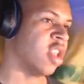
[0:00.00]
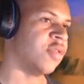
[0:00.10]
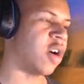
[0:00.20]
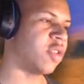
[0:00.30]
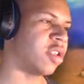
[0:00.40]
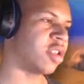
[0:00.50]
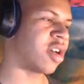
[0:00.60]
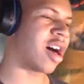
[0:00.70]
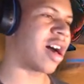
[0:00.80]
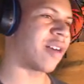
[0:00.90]
No, no, no, no.
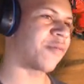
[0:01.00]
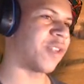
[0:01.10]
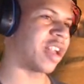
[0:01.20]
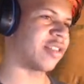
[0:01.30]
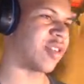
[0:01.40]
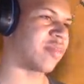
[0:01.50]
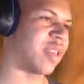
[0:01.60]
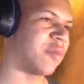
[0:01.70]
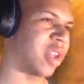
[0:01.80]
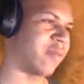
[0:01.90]
Ah, freak, I dropped
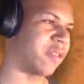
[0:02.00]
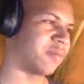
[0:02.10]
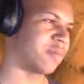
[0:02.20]
it. Whatever.